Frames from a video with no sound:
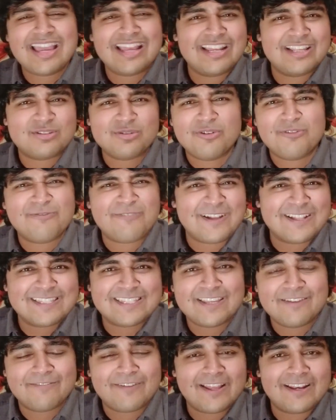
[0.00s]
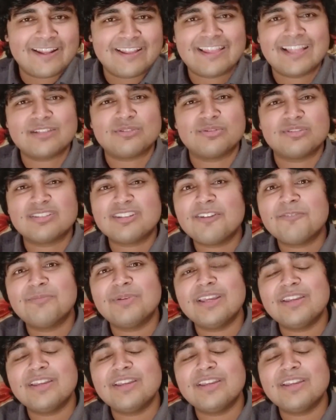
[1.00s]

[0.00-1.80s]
any sort of fancy event and that sort of stuff.